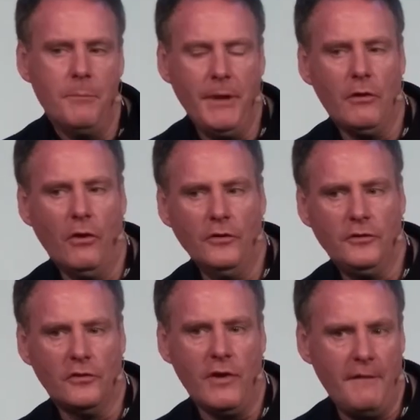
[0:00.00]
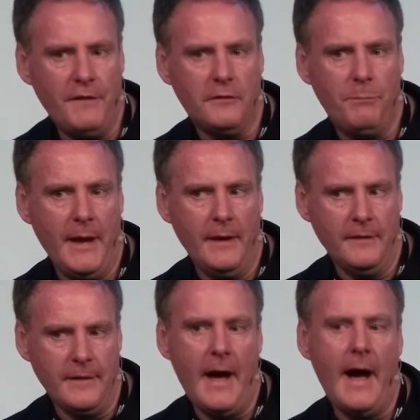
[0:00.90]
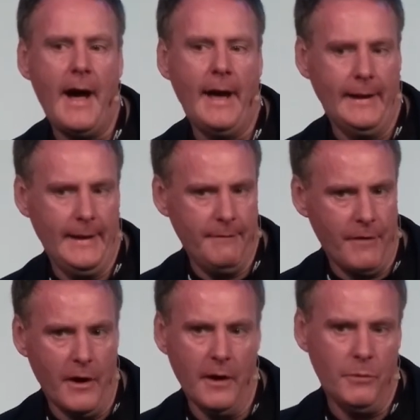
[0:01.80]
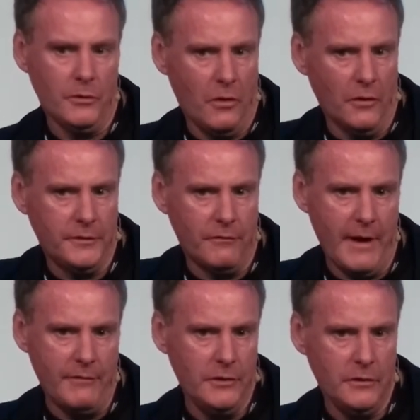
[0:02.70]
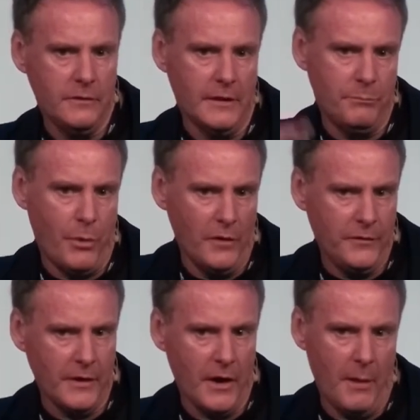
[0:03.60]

Because your traffic spend is a highly variable cost of revenue that's bouncing